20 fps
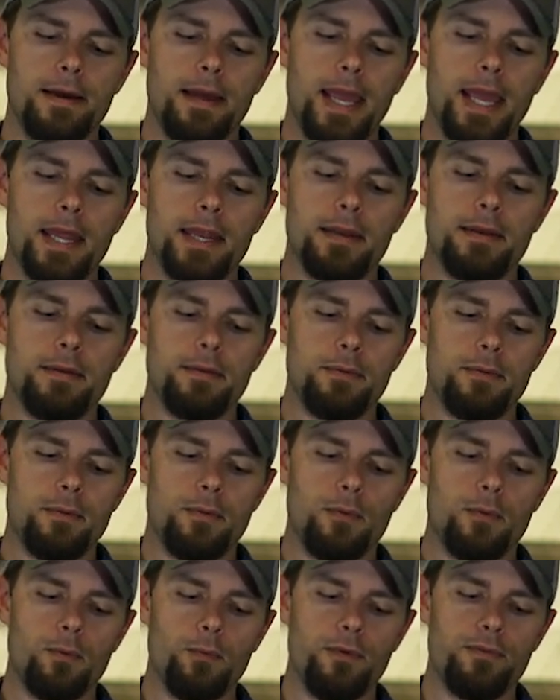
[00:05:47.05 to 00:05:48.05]
And
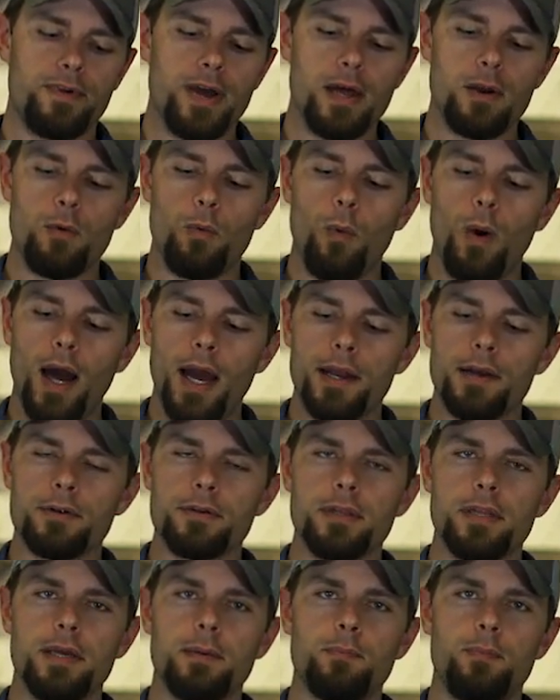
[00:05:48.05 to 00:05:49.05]
we've got a
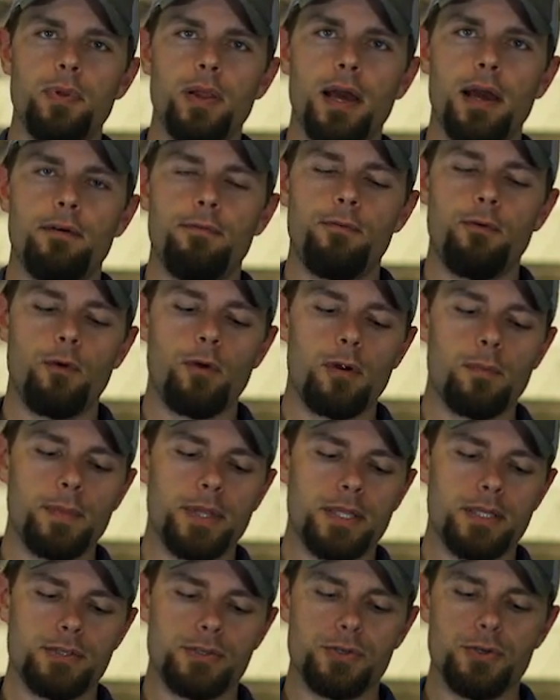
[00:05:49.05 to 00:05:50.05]
wider limb platform
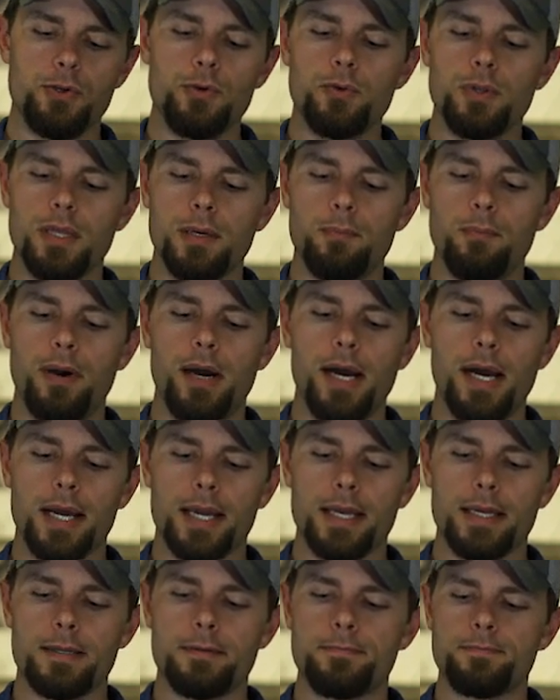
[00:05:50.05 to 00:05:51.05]
in this new limb
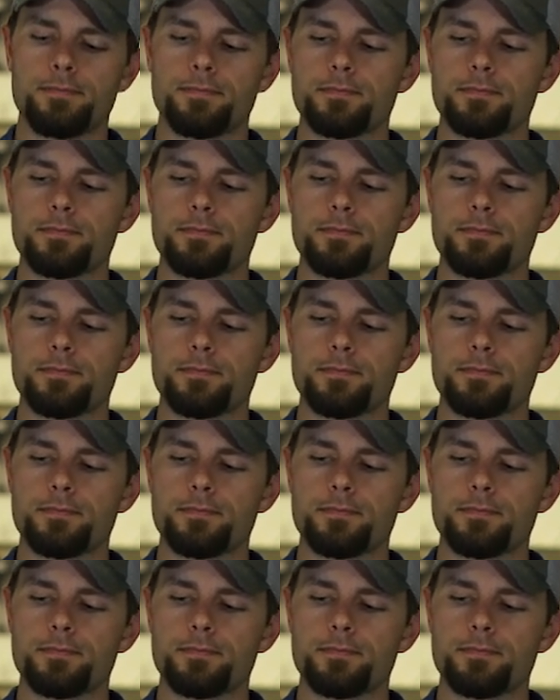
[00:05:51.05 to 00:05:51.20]
pocket.